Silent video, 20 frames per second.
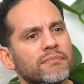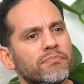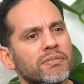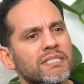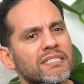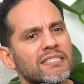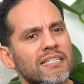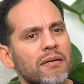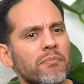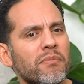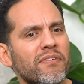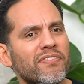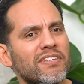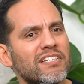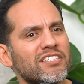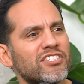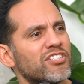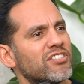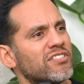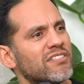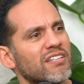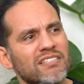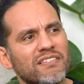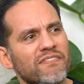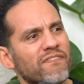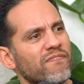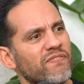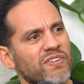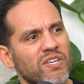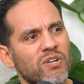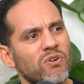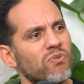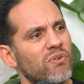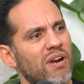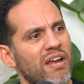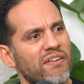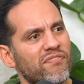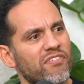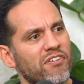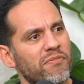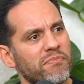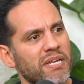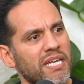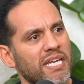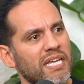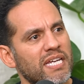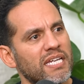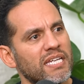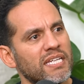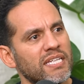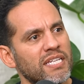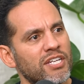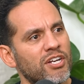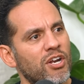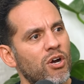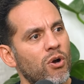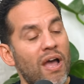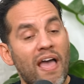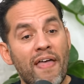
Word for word: but some of this just doesn't feel right for me, you know?